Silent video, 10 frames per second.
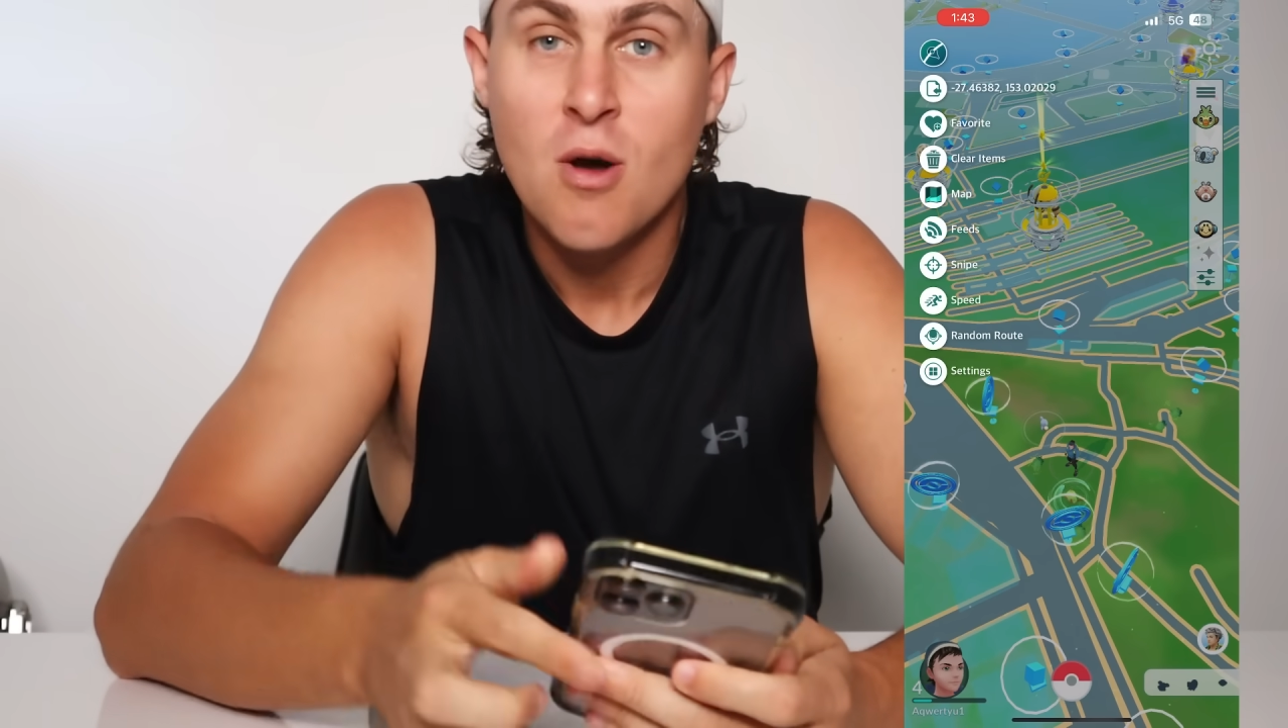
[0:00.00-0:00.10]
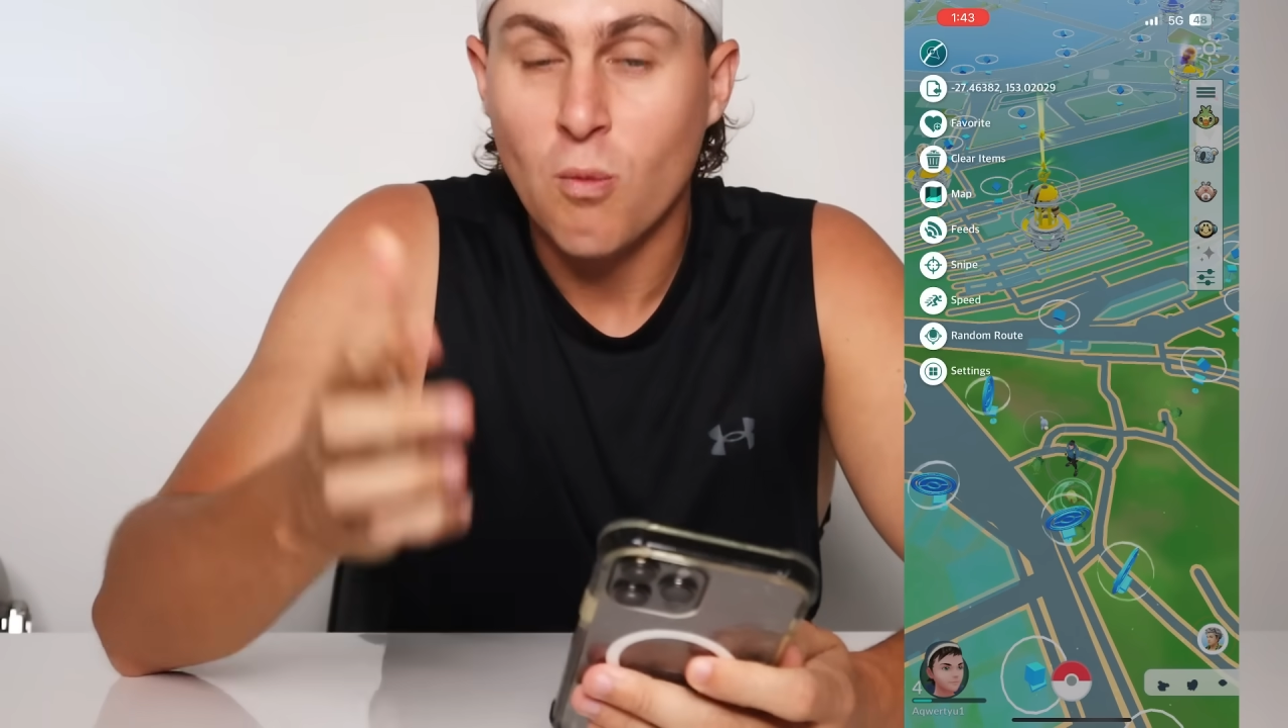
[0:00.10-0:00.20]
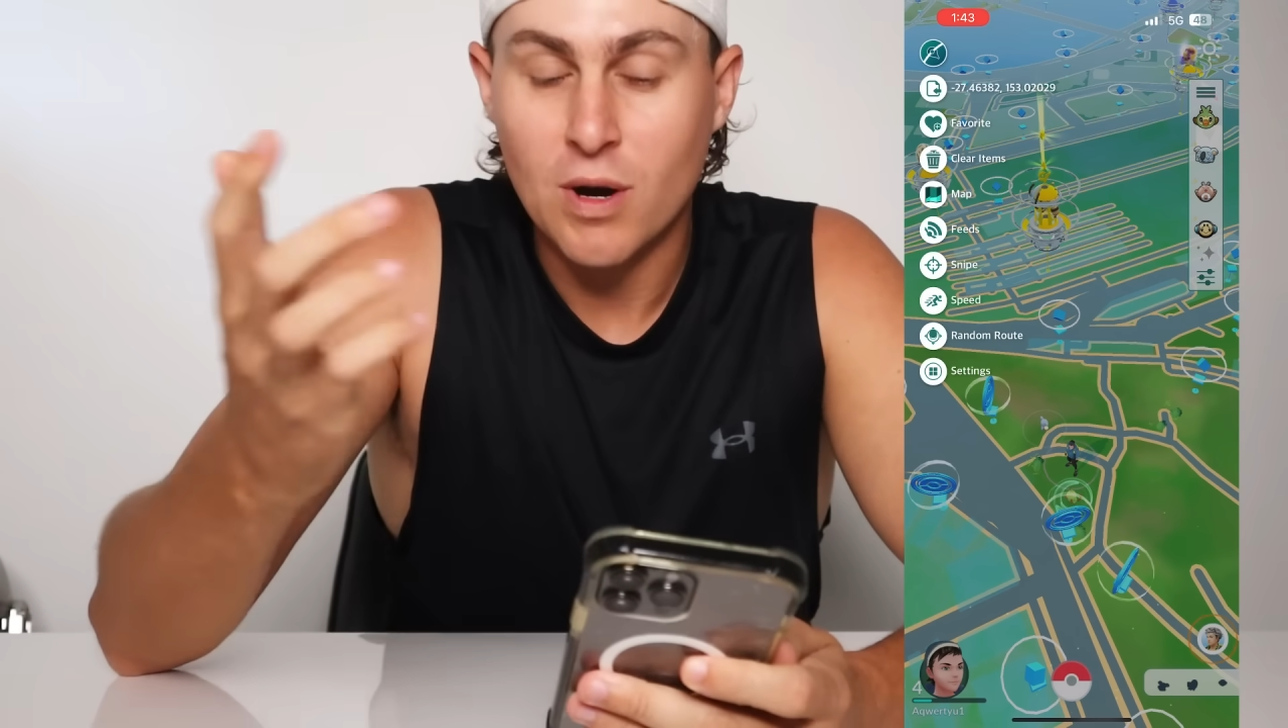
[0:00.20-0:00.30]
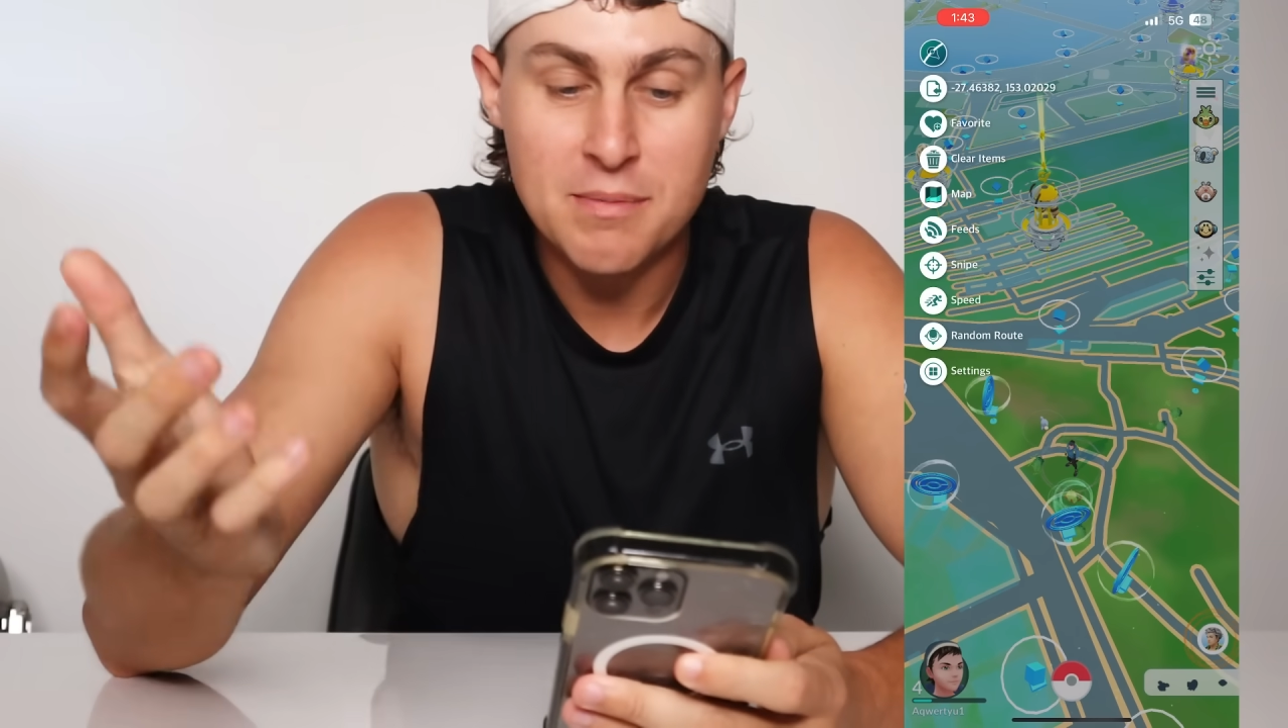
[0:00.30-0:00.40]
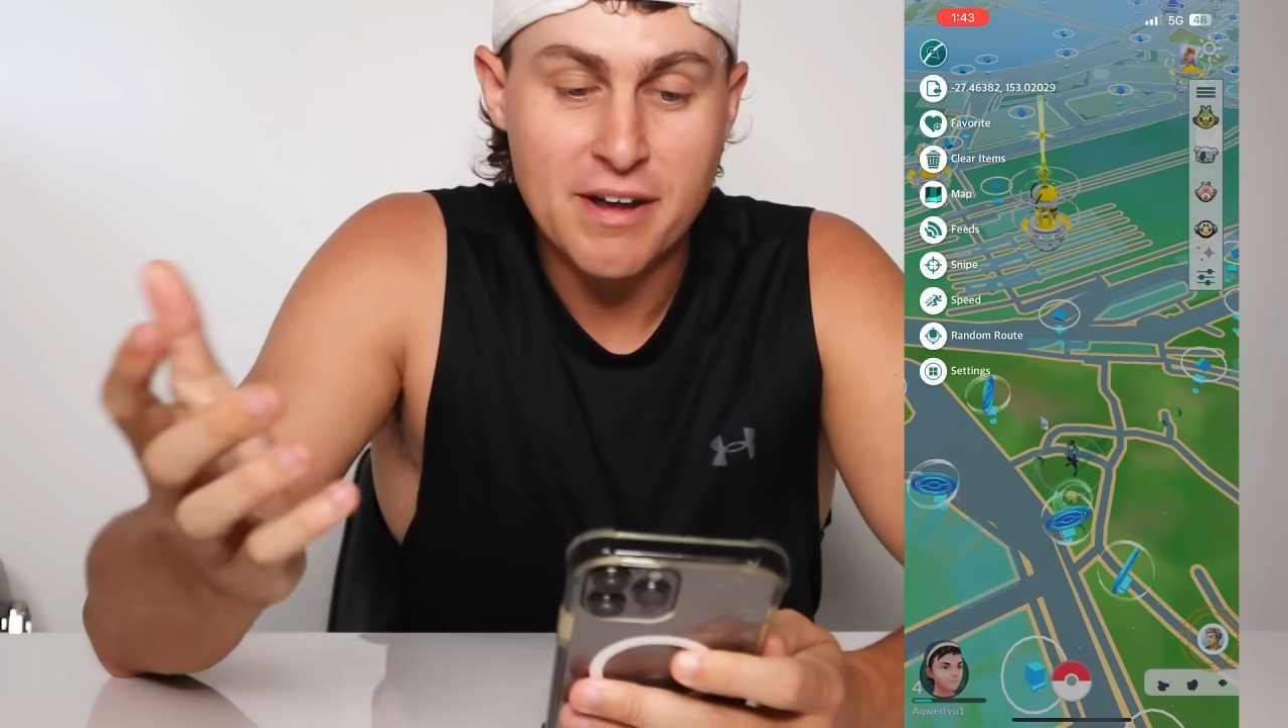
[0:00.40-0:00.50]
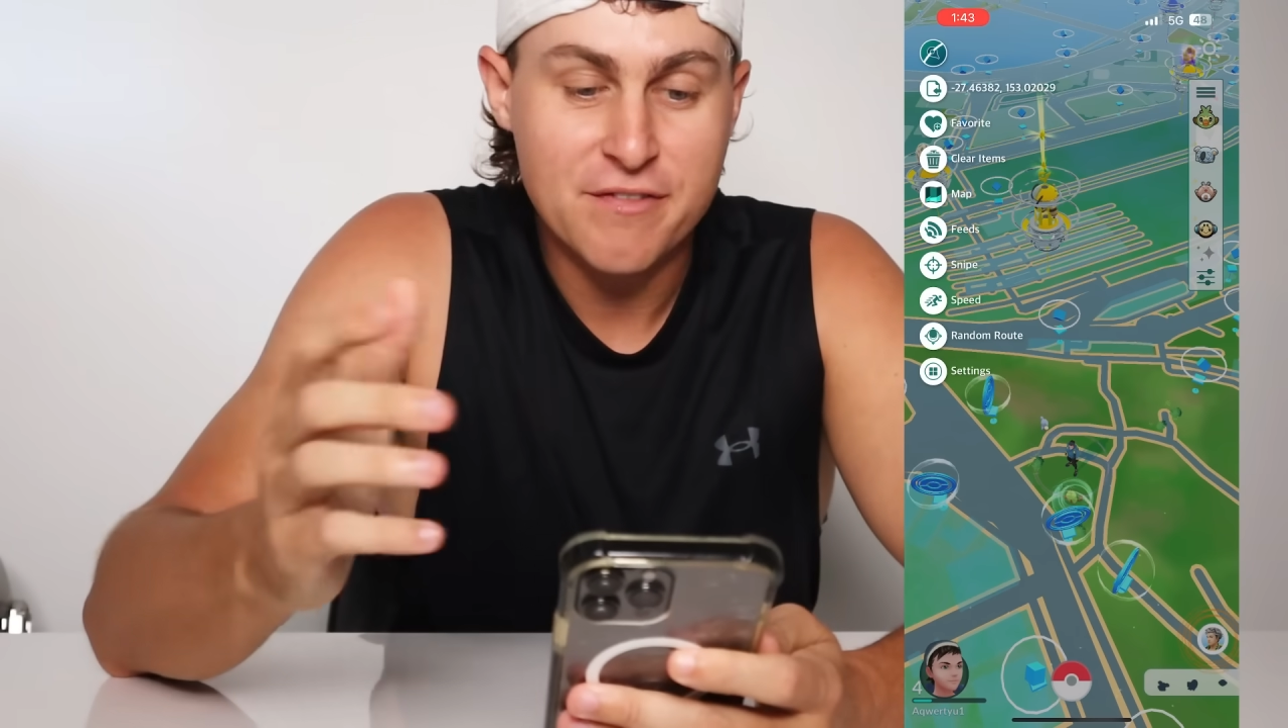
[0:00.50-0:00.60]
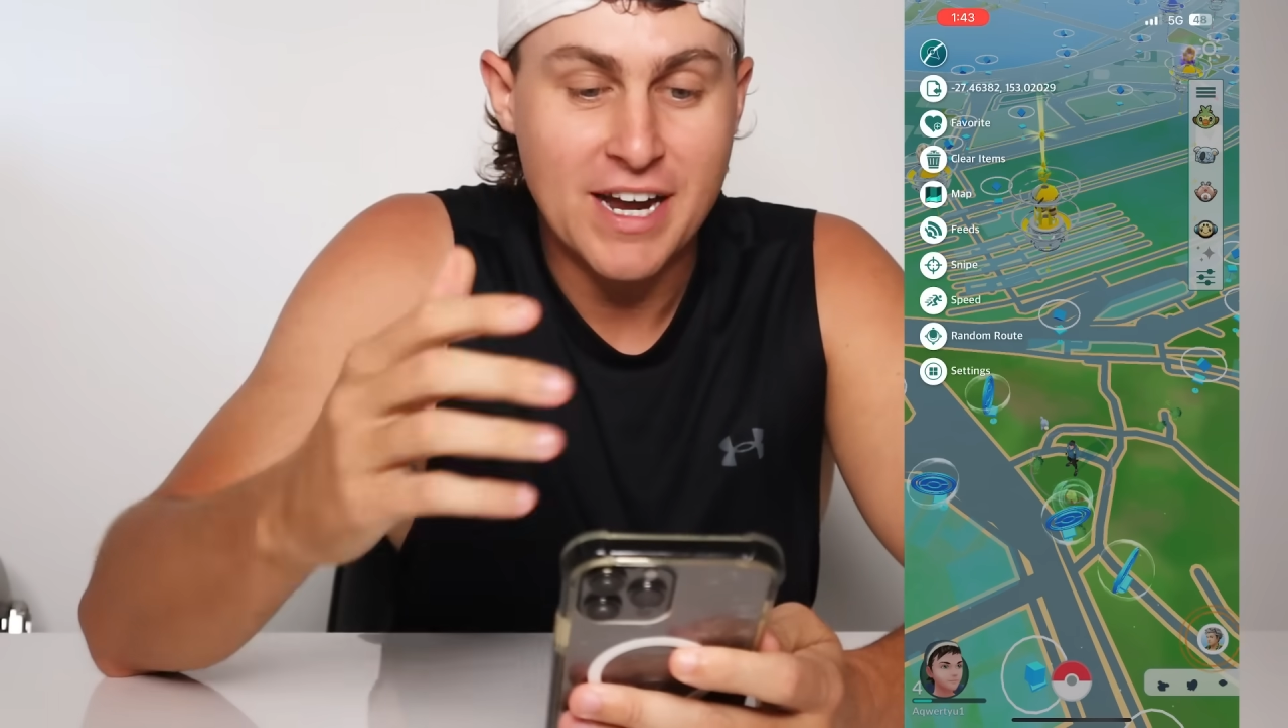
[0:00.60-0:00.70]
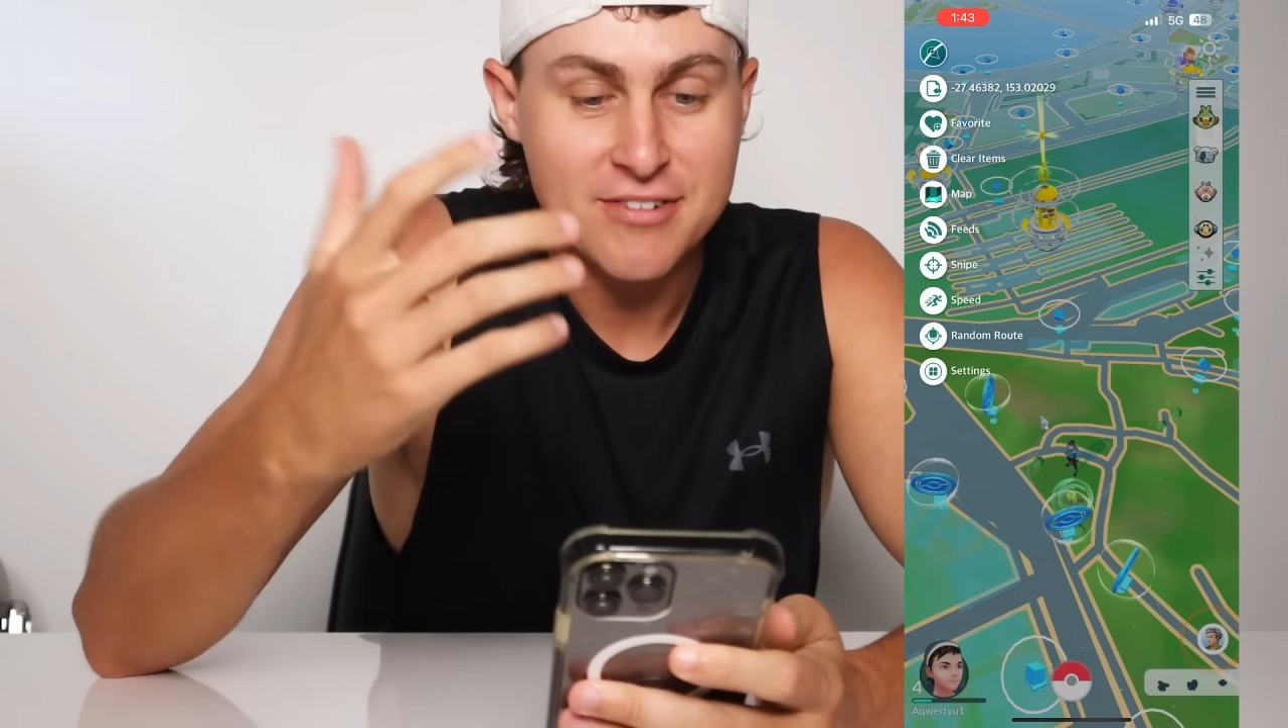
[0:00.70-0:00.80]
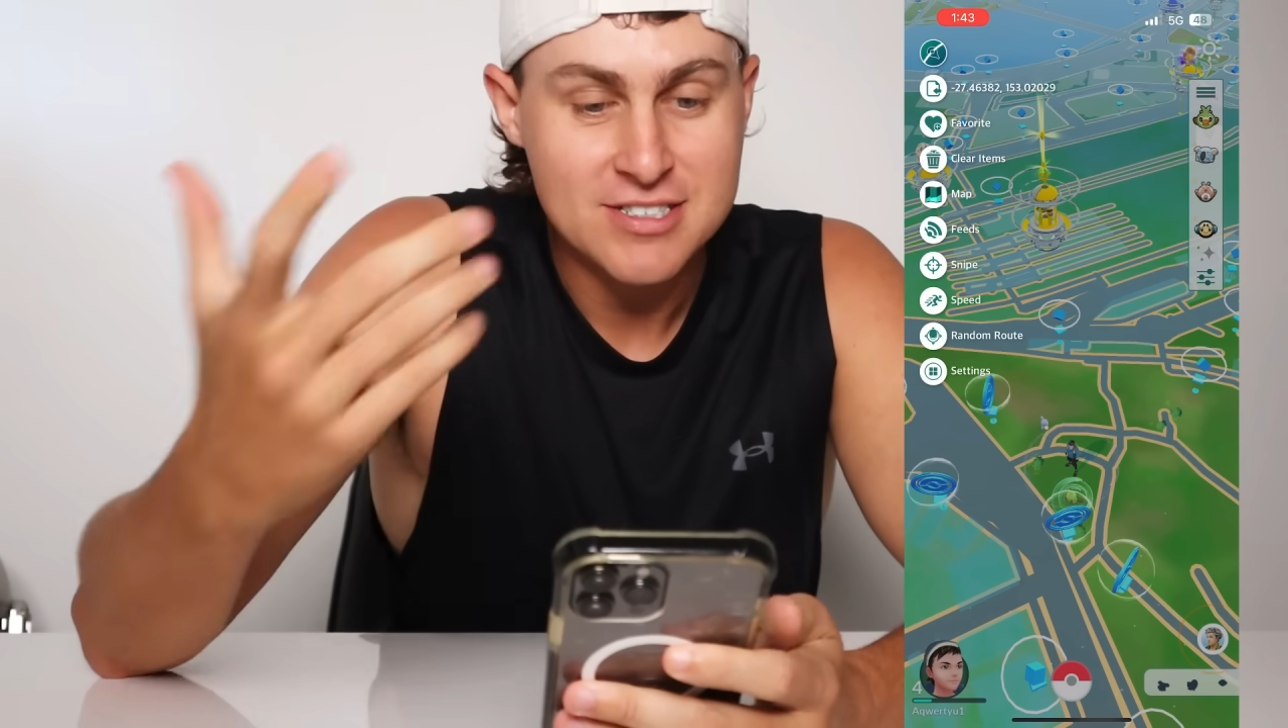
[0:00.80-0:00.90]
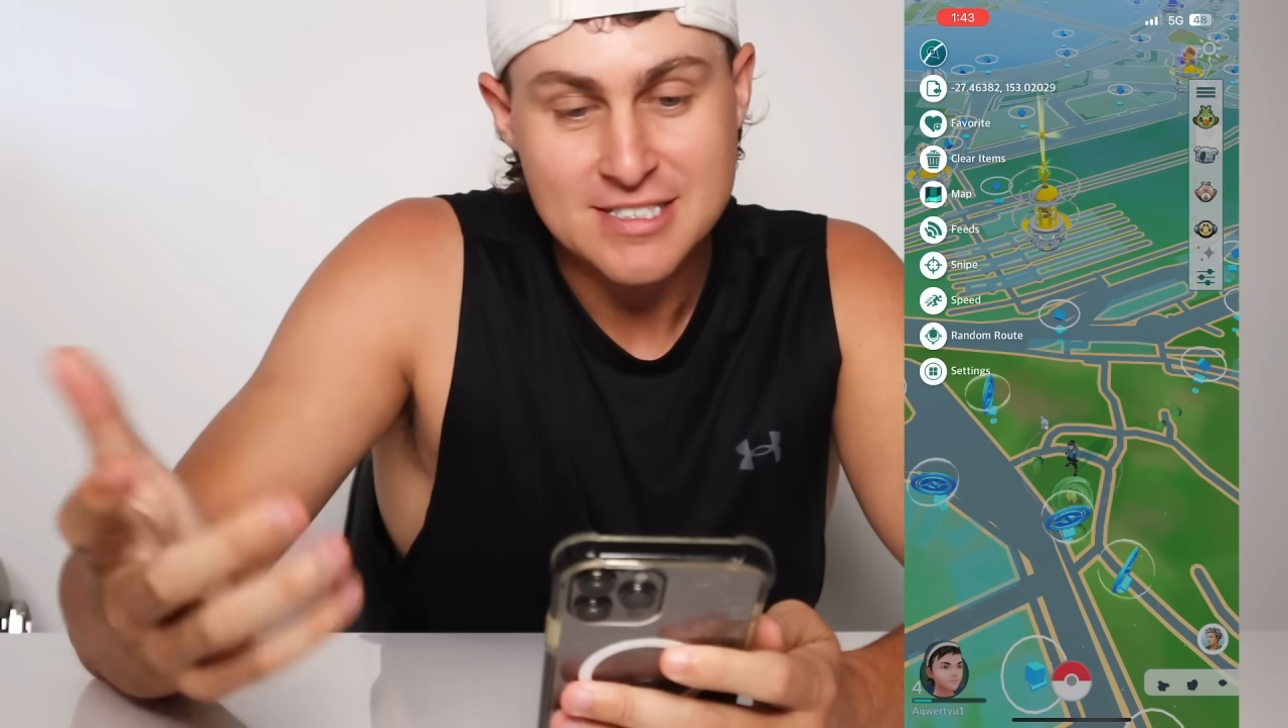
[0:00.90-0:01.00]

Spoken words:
One of my favorites,